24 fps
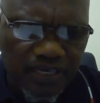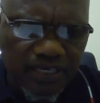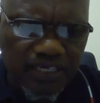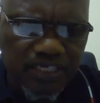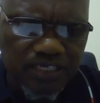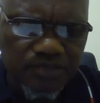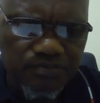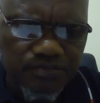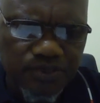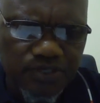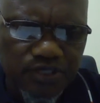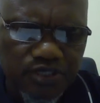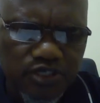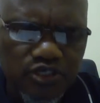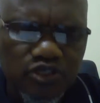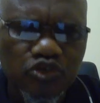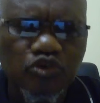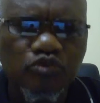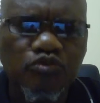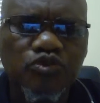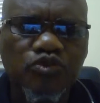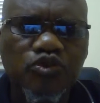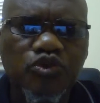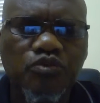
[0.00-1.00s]
trial, is
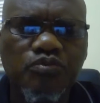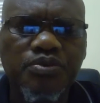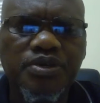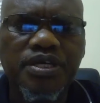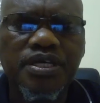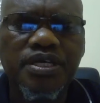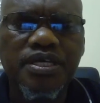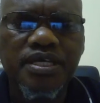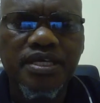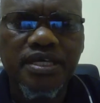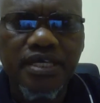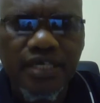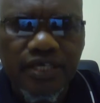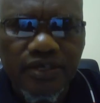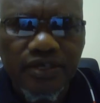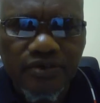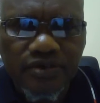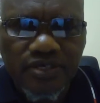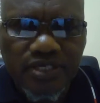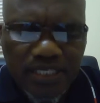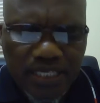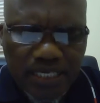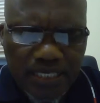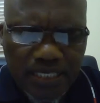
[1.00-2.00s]
presumed to be
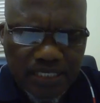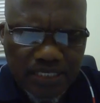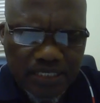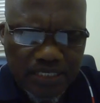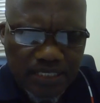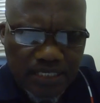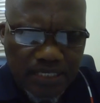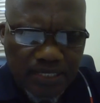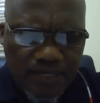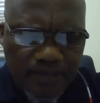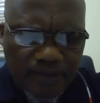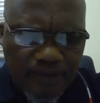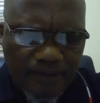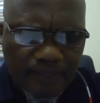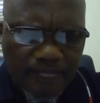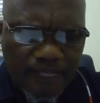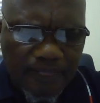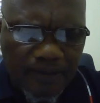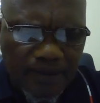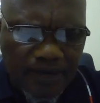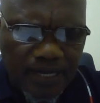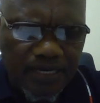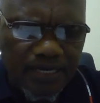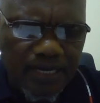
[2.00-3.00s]
innocent.
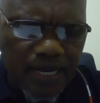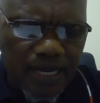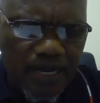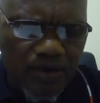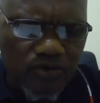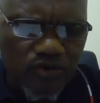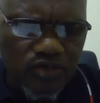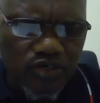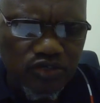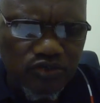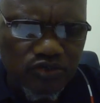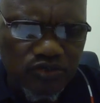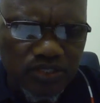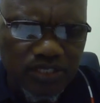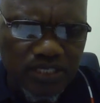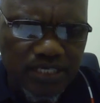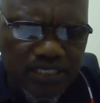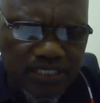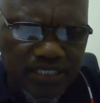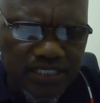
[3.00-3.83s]
Right? According to the